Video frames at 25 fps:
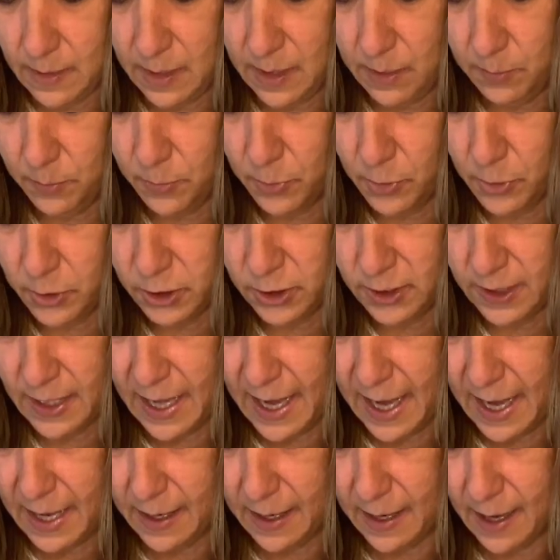And push
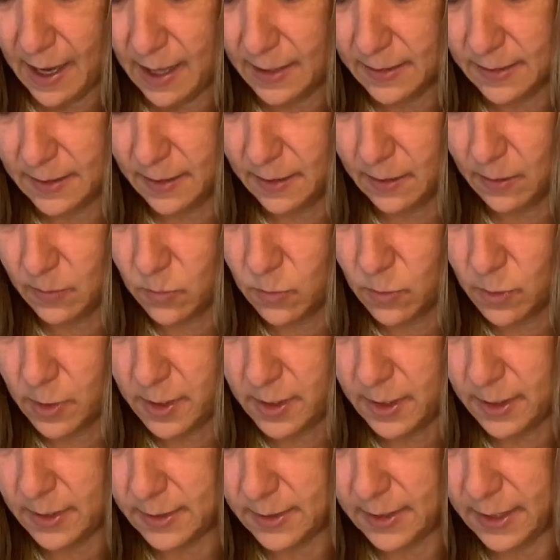that onto the
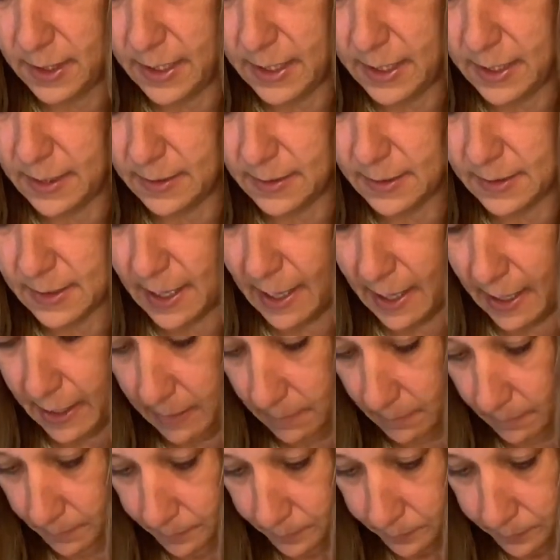wood into the
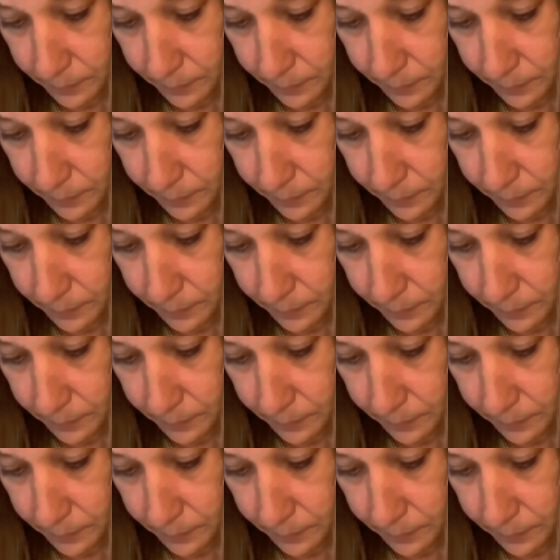inside.